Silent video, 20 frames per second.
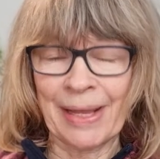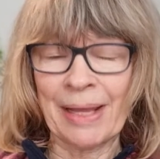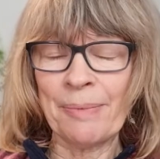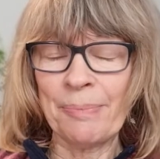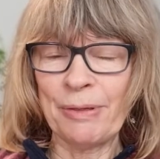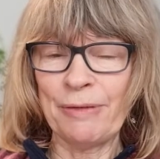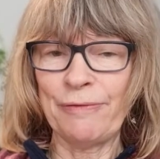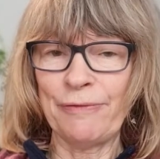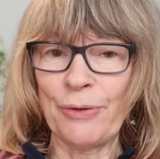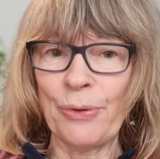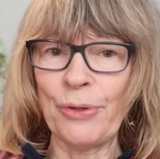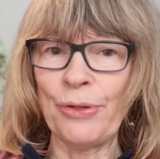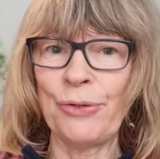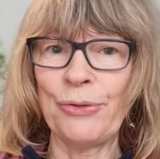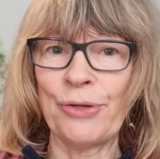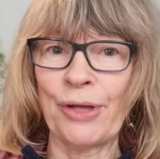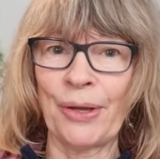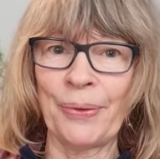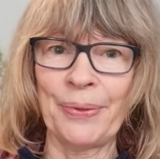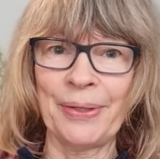Before you
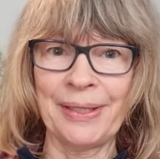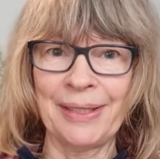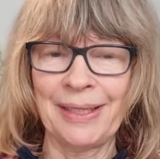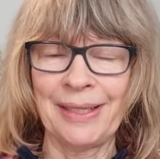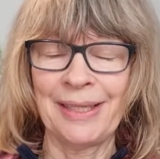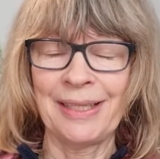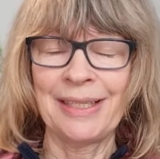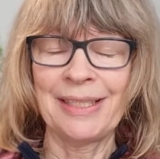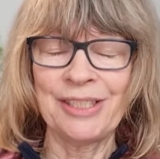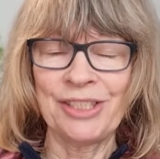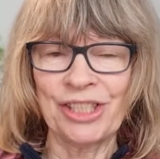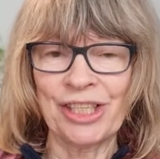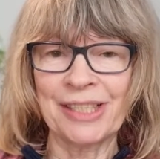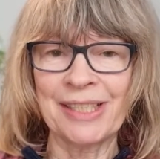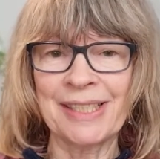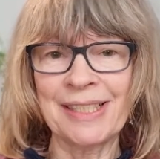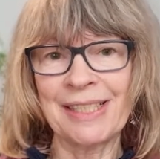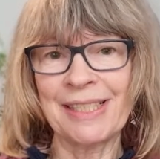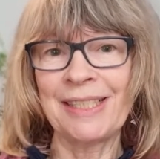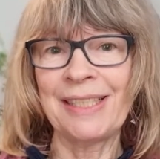know it,
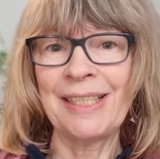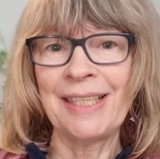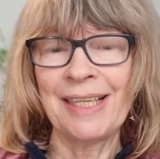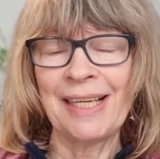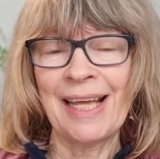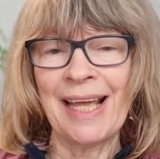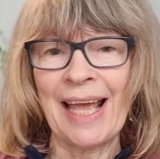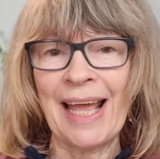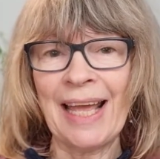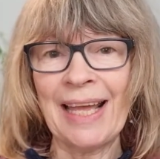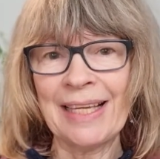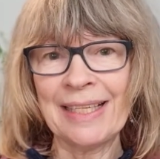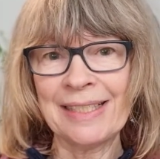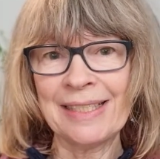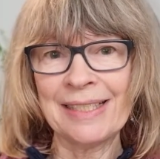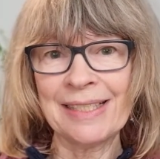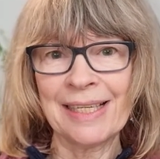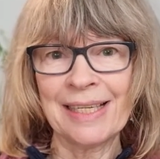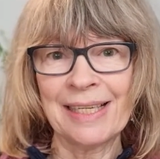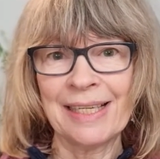Justin
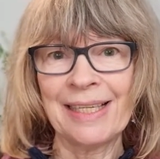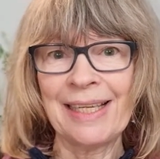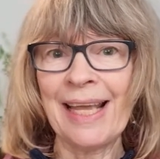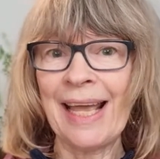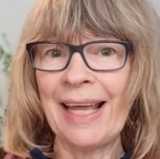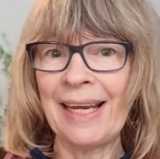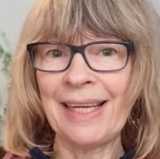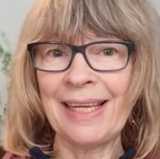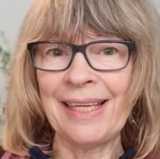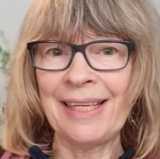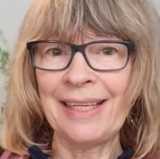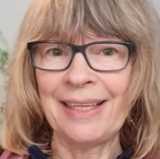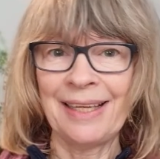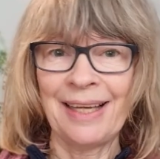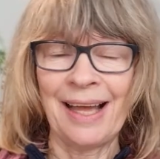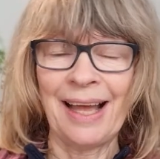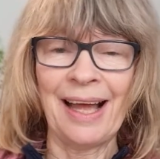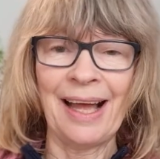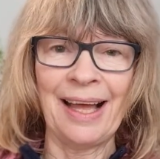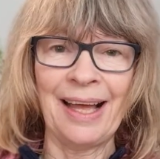and Kelly
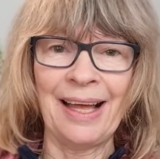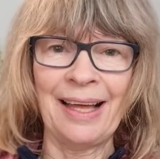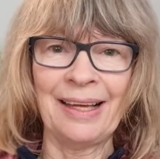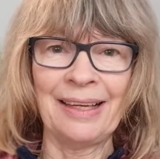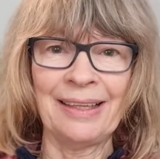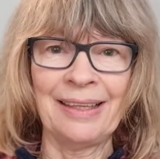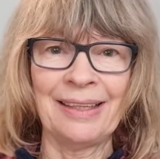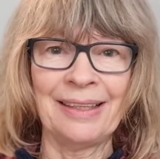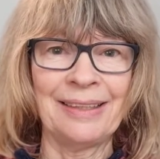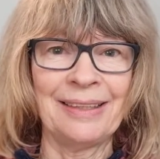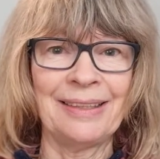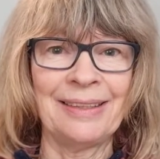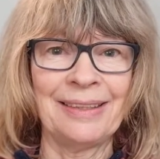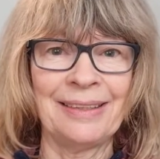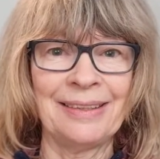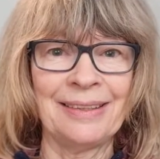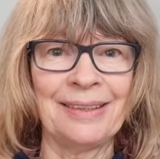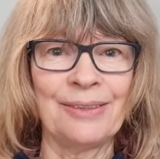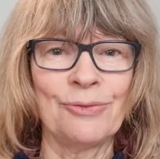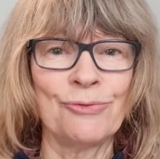are
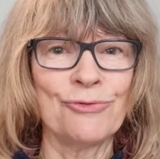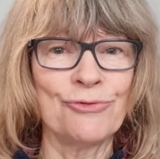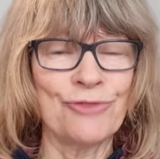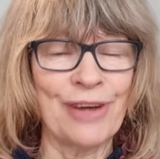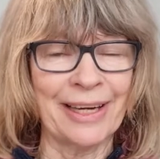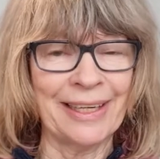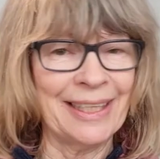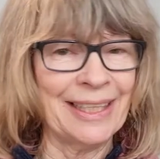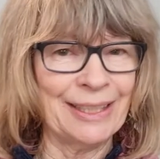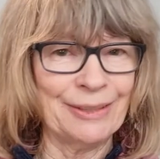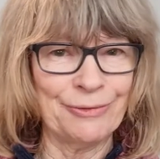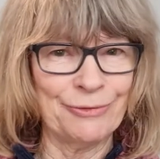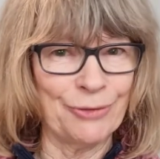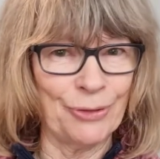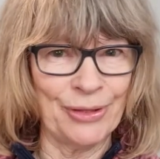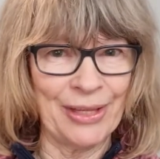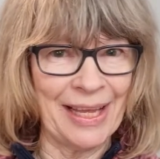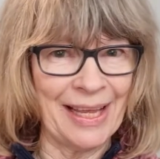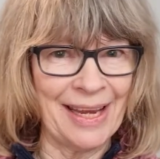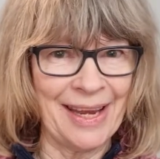running for
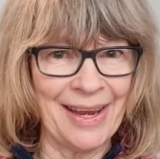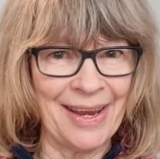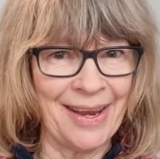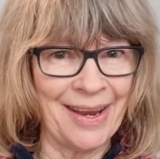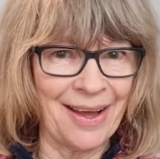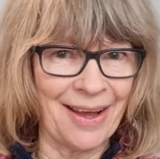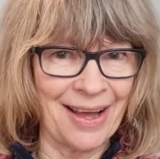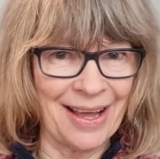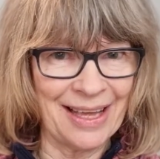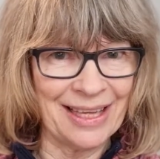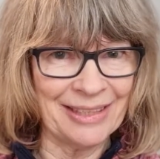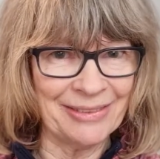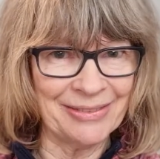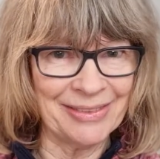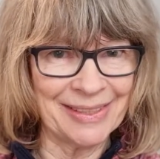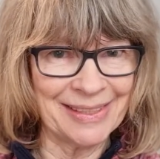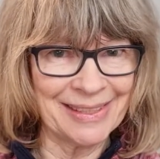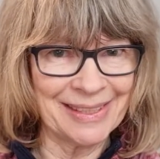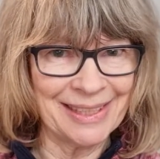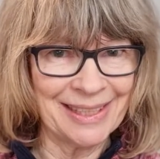their
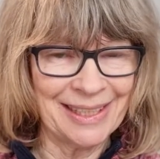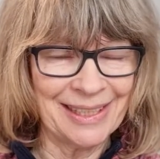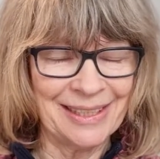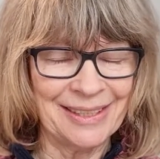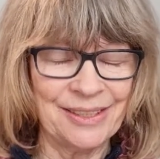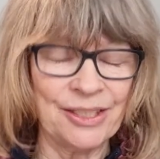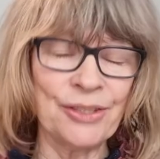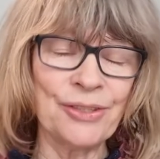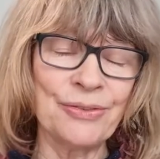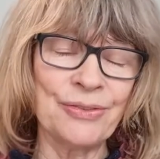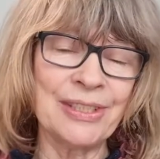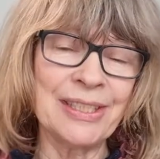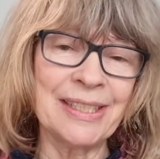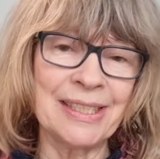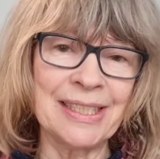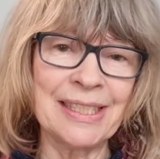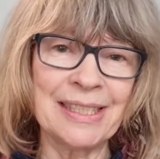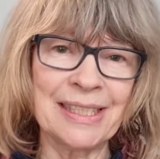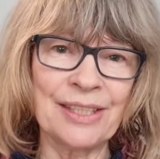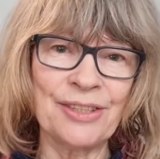lives. So this
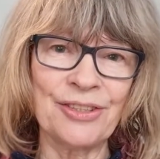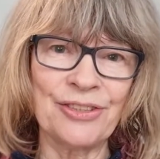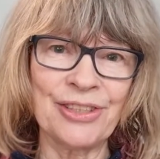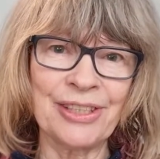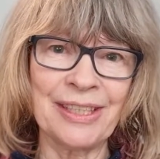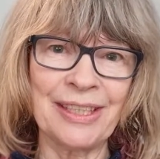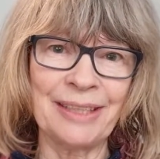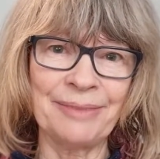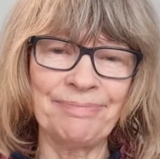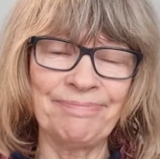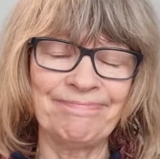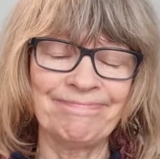is a thriller,